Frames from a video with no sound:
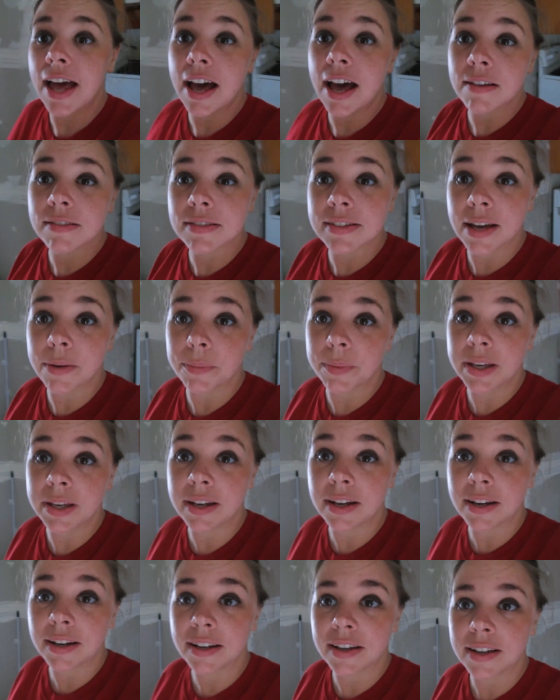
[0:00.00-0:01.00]
house that we
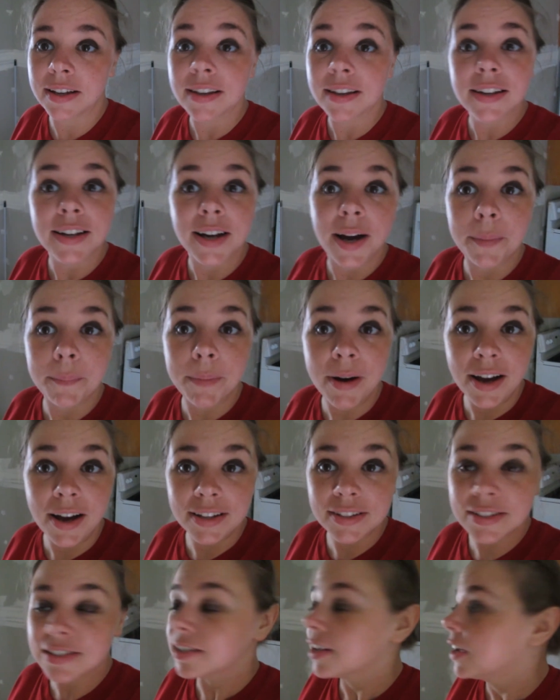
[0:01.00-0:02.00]
uh,
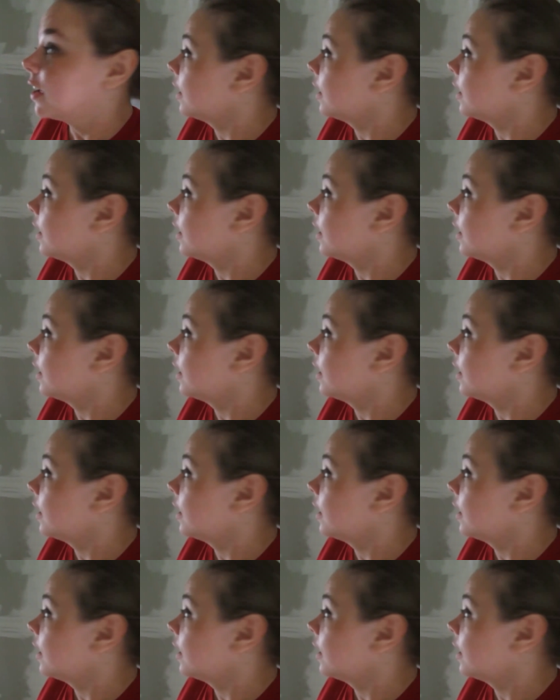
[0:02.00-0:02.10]
bought.